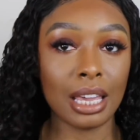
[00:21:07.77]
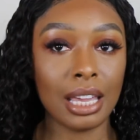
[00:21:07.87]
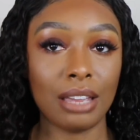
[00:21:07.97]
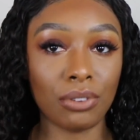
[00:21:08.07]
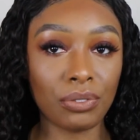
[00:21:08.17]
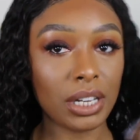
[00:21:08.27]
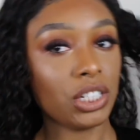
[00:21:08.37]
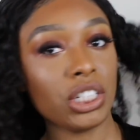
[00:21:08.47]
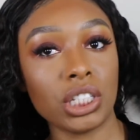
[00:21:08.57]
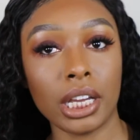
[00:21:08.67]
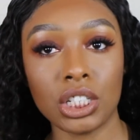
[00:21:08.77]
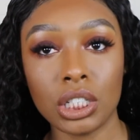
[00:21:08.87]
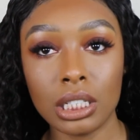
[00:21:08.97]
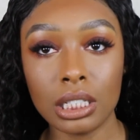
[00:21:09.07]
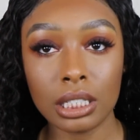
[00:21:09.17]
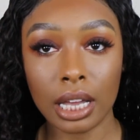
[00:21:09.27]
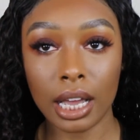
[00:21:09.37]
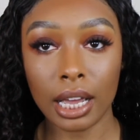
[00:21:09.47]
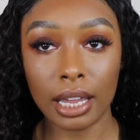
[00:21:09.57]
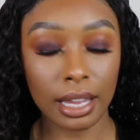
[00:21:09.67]
And for finishing touches,
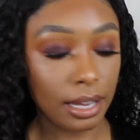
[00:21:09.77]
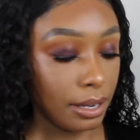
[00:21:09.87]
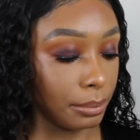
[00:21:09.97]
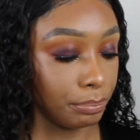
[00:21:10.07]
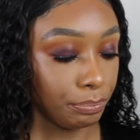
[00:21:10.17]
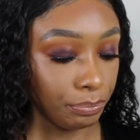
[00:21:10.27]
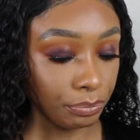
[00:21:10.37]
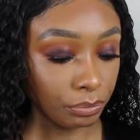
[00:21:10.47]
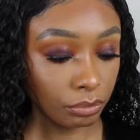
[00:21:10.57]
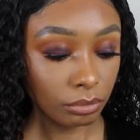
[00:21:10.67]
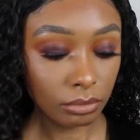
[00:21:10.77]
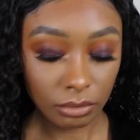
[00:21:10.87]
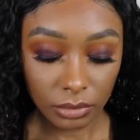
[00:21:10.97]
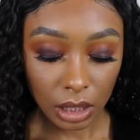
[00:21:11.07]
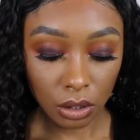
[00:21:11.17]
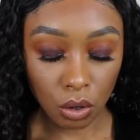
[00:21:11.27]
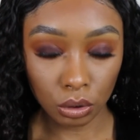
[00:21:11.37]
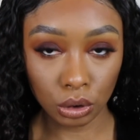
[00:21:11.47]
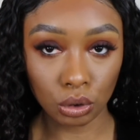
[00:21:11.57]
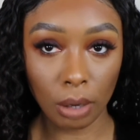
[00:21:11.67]
I am
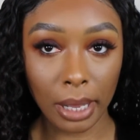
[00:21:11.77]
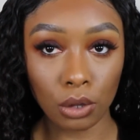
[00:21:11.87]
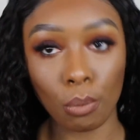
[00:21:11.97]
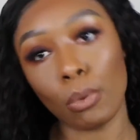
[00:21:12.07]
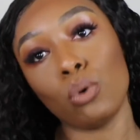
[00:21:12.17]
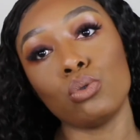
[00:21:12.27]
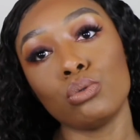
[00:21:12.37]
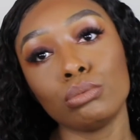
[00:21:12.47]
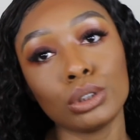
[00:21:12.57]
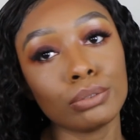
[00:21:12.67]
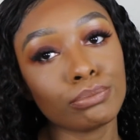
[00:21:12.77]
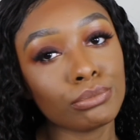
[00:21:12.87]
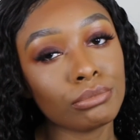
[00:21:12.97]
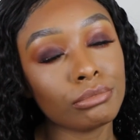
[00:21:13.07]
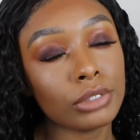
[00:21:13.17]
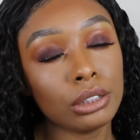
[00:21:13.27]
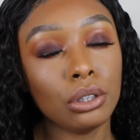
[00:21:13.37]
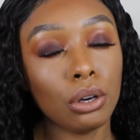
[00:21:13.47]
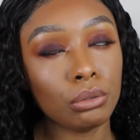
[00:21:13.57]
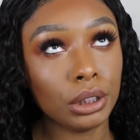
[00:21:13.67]
going to draw my little moles. You
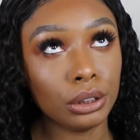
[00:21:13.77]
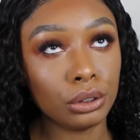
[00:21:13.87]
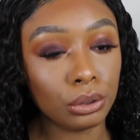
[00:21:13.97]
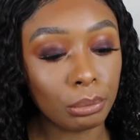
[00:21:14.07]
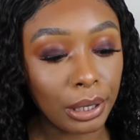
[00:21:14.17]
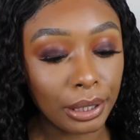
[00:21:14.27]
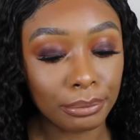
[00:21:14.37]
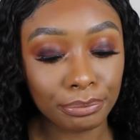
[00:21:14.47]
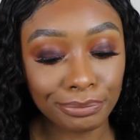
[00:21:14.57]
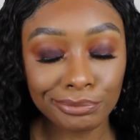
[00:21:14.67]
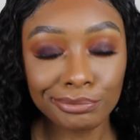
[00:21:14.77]
don't need to, but